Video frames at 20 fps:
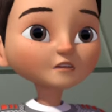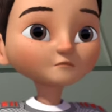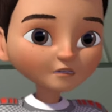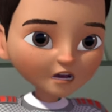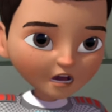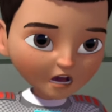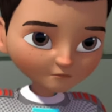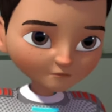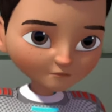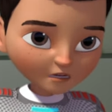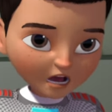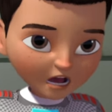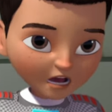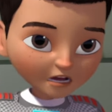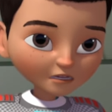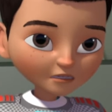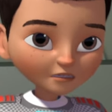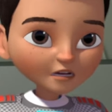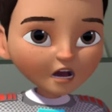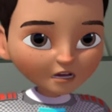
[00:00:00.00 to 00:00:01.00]
I'm Captain
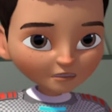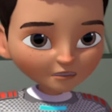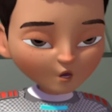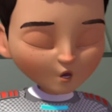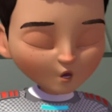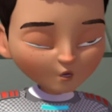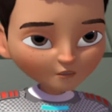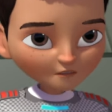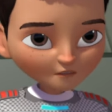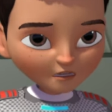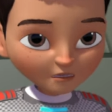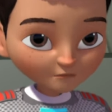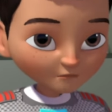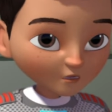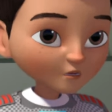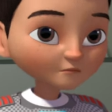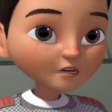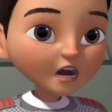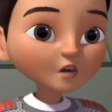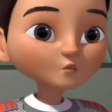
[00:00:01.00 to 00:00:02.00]
Miles Callisto from the
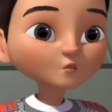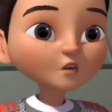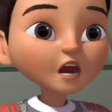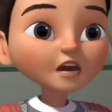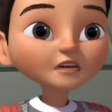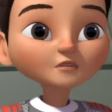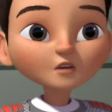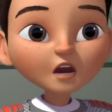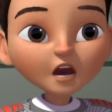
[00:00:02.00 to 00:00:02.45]
Tomorrowland